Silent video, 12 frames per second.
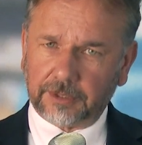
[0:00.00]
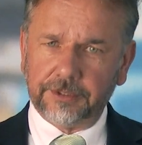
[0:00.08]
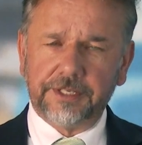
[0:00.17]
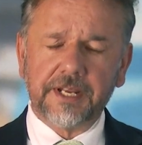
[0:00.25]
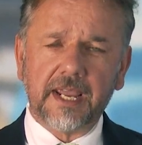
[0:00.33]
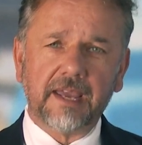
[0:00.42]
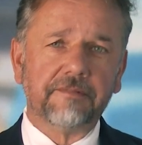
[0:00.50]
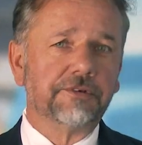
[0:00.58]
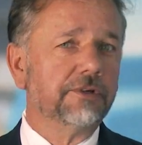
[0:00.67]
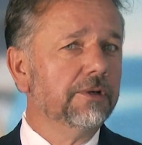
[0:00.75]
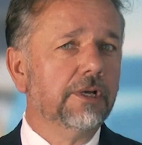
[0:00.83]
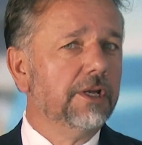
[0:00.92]
The day
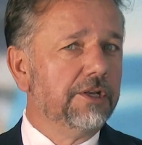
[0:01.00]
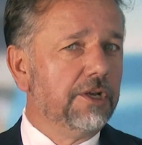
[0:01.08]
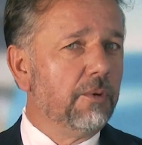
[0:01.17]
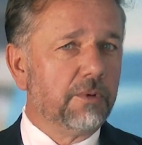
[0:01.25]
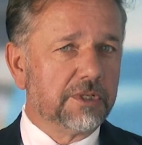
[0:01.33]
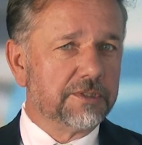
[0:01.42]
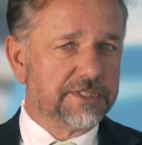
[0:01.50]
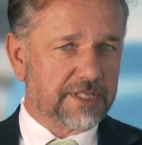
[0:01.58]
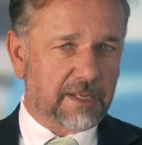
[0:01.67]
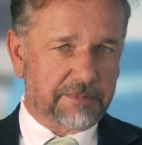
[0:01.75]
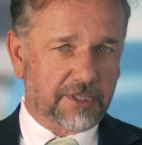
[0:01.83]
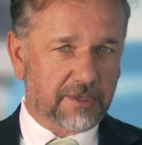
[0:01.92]
after, no one could
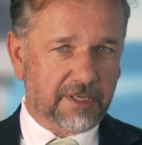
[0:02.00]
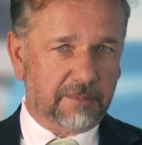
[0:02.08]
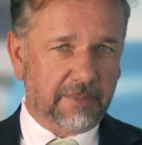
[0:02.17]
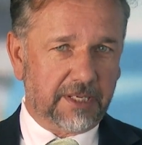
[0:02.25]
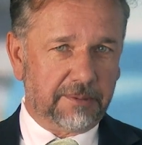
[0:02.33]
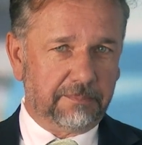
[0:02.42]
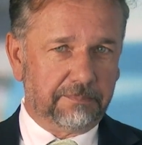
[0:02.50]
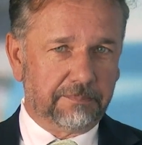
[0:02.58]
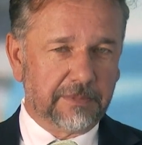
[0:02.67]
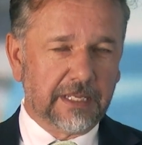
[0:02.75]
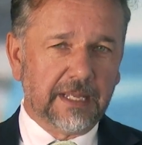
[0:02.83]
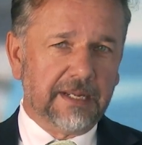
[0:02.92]
stop talking about him.
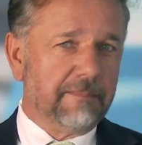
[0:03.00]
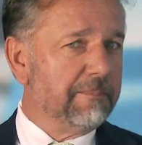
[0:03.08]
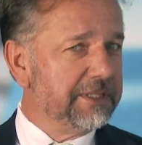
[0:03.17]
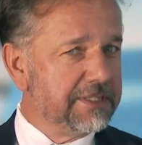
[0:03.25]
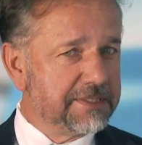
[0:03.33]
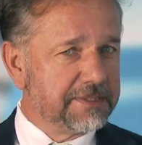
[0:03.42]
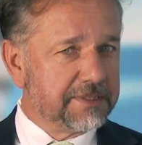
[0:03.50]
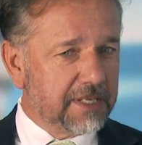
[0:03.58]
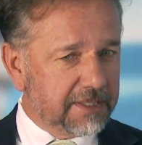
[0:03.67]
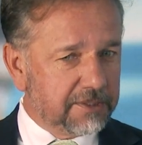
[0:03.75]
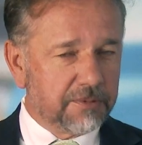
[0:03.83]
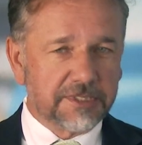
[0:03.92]
But this,
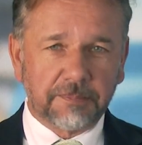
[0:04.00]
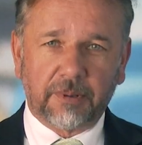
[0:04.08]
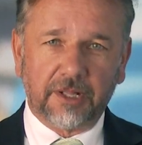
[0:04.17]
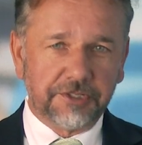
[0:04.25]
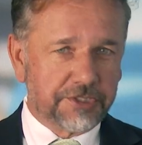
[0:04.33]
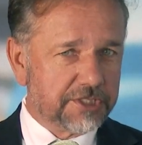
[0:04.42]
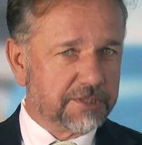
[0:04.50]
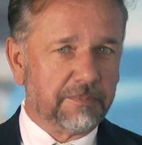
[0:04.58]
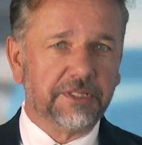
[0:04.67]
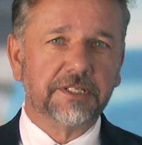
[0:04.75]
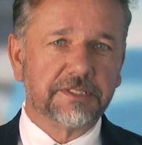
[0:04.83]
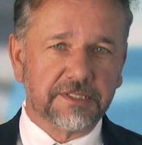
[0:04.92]
I know he's a politician,
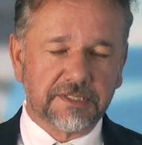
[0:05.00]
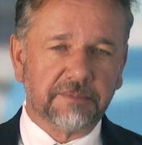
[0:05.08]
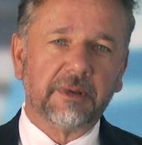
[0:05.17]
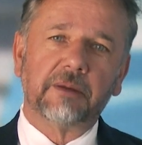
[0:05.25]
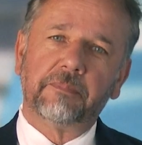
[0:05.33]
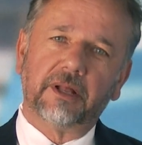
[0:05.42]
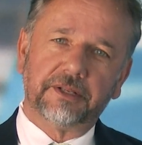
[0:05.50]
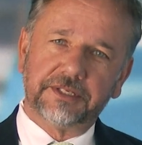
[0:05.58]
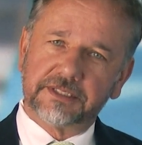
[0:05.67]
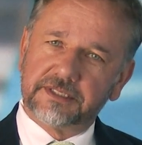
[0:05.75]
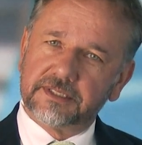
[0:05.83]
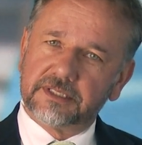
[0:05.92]
but this isn't about
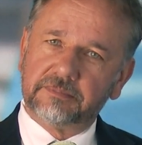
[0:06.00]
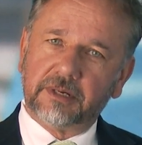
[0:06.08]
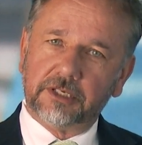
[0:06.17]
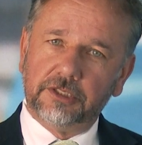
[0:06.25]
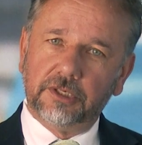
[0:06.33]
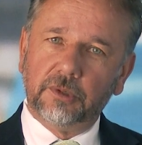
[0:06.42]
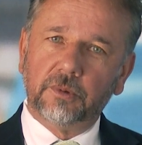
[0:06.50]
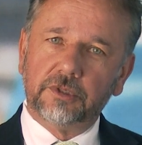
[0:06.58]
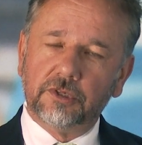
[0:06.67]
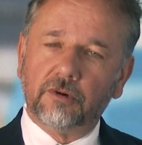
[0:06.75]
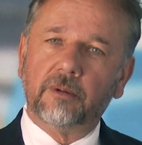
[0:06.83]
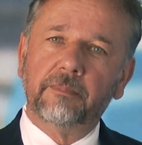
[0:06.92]
politics. This is about you and
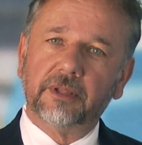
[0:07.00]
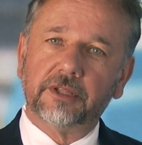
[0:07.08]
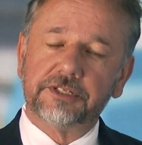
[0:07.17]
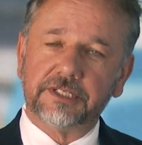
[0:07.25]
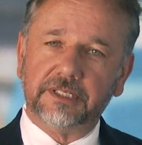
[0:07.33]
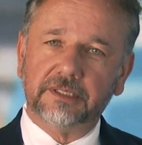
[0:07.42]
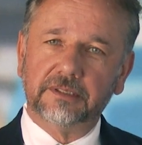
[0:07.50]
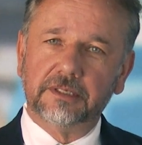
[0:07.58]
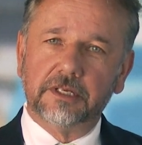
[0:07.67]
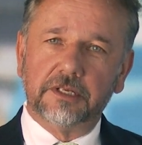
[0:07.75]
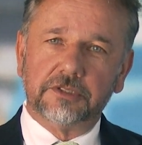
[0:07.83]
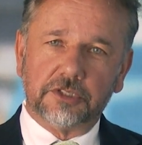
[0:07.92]
your ability
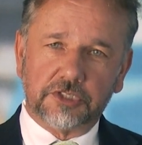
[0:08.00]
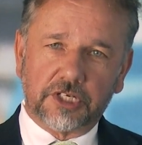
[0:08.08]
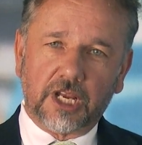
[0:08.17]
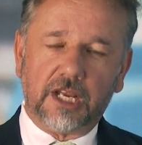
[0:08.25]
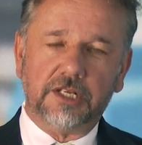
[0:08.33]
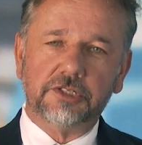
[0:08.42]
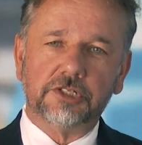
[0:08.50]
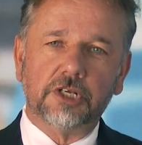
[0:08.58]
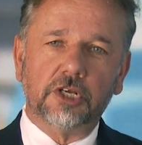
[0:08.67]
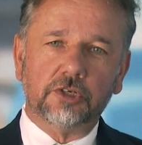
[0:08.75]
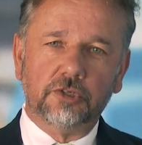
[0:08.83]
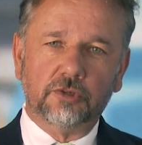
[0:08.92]
to change
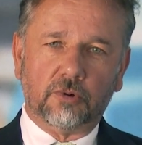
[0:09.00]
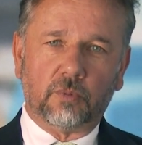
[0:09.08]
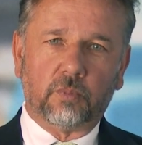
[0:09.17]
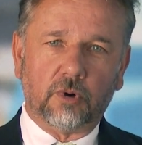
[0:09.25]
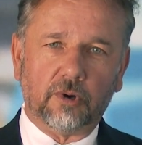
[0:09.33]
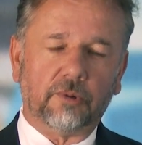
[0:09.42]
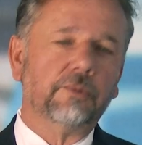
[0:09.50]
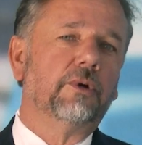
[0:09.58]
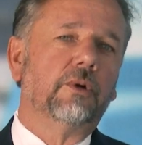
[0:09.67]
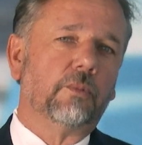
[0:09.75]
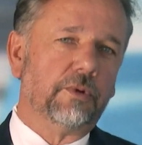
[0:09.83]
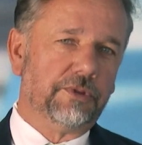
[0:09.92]
your world
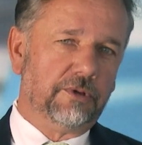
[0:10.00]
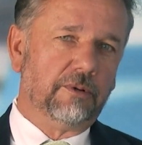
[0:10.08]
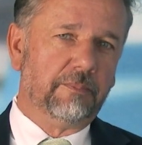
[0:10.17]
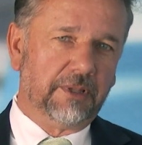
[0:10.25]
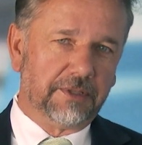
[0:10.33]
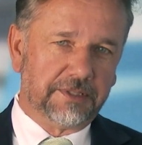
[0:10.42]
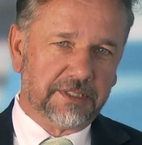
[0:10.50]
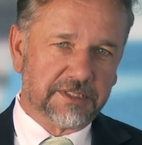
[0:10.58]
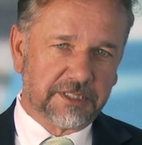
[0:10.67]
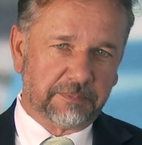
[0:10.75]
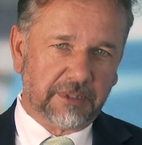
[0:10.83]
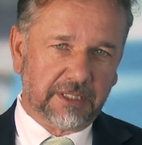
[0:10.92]
with your ability to
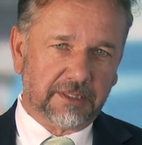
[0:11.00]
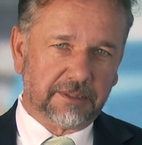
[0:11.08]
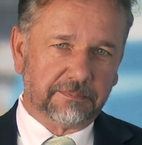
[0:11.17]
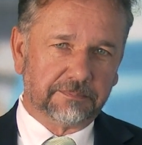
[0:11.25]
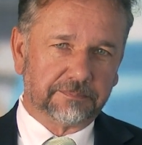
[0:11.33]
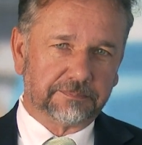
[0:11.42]
speak.